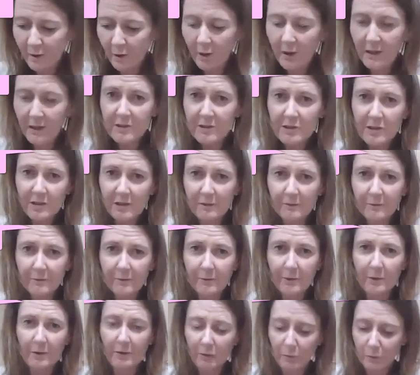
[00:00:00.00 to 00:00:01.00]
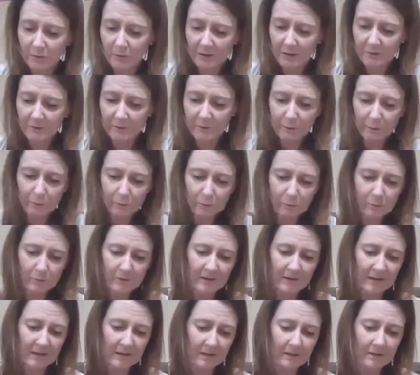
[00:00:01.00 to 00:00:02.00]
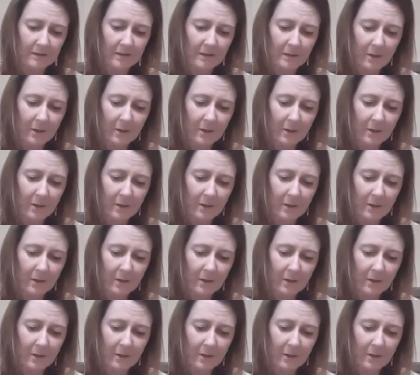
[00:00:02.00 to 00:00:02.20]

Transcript: hygiene first whenever you're cooking.